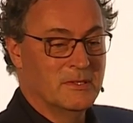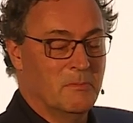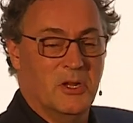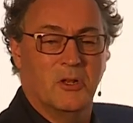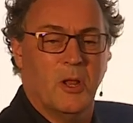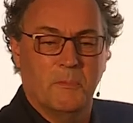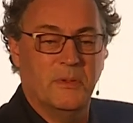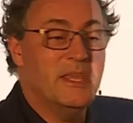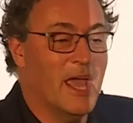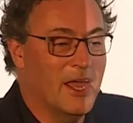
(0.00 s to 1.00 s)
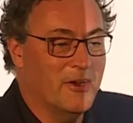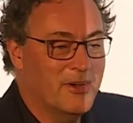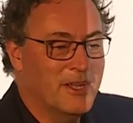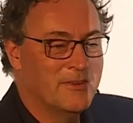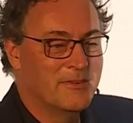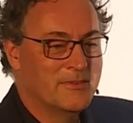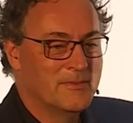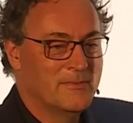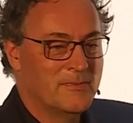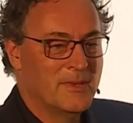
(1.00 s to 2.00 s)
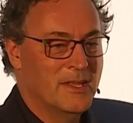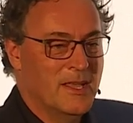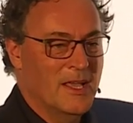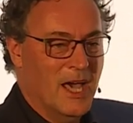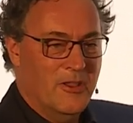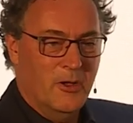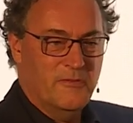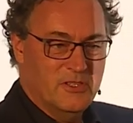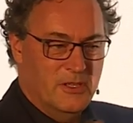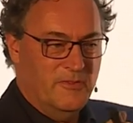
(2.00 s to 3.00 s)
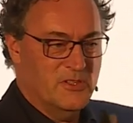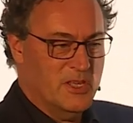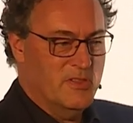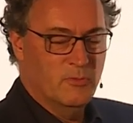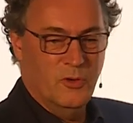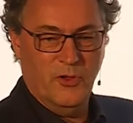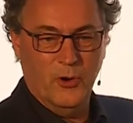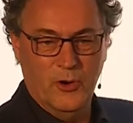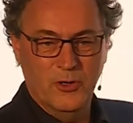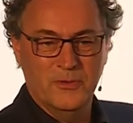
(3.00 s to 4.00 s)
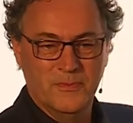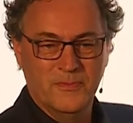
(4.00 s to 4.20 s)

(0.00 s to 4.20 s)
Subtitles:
But it cannot be angry. I don't know if you've seen the movie Her.